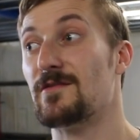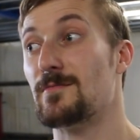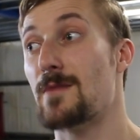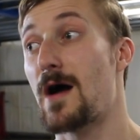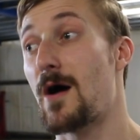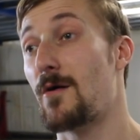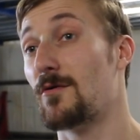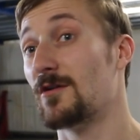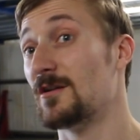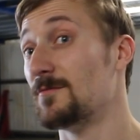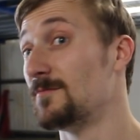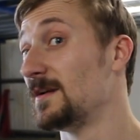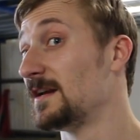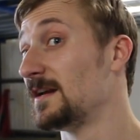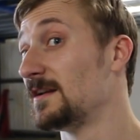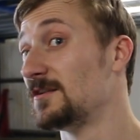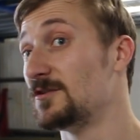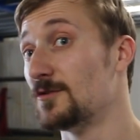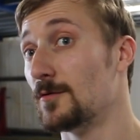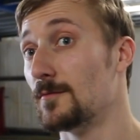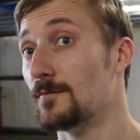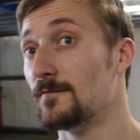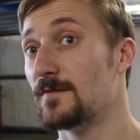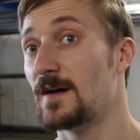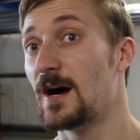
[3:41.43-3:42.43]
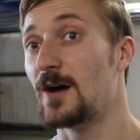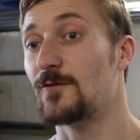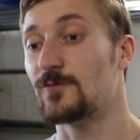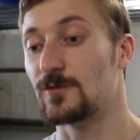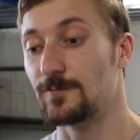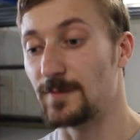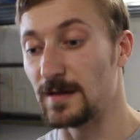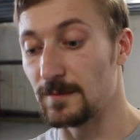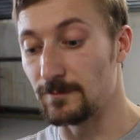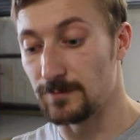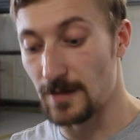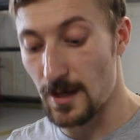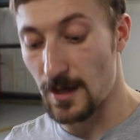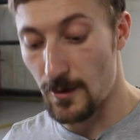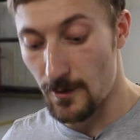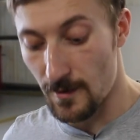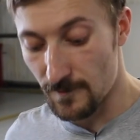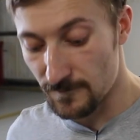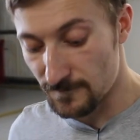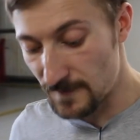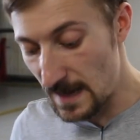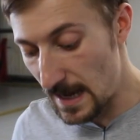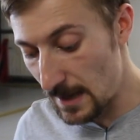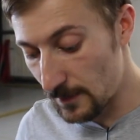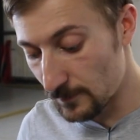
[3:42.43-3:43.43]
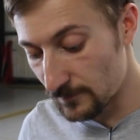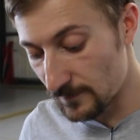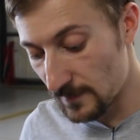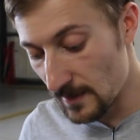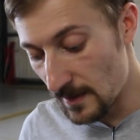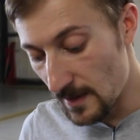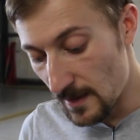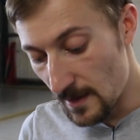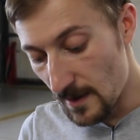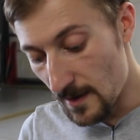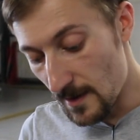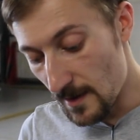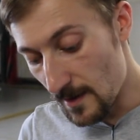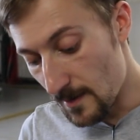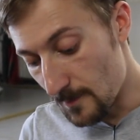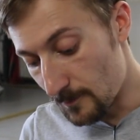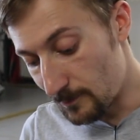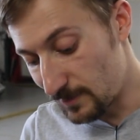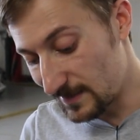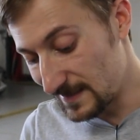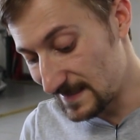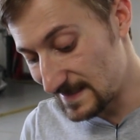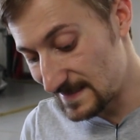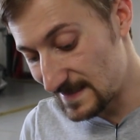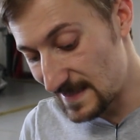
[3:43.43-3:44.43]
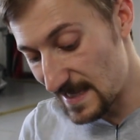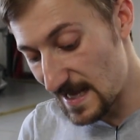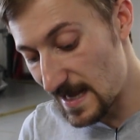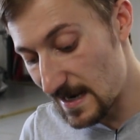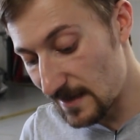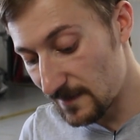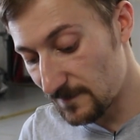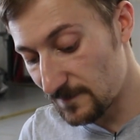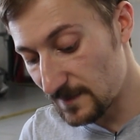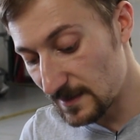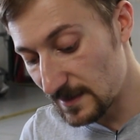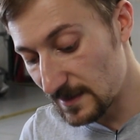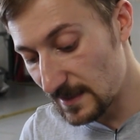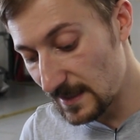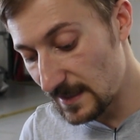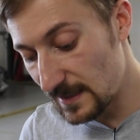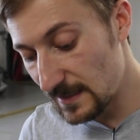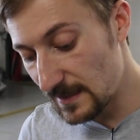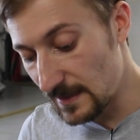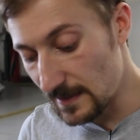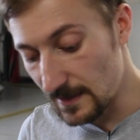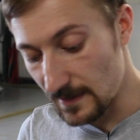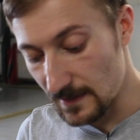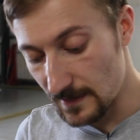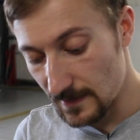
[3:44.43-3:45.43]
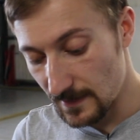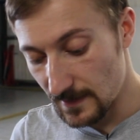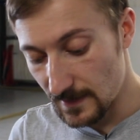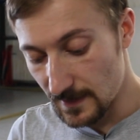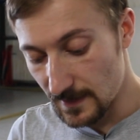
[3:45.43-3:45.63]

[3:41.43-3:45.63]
You might want a big dump valve or a big blow-off valve but it's there if you need it.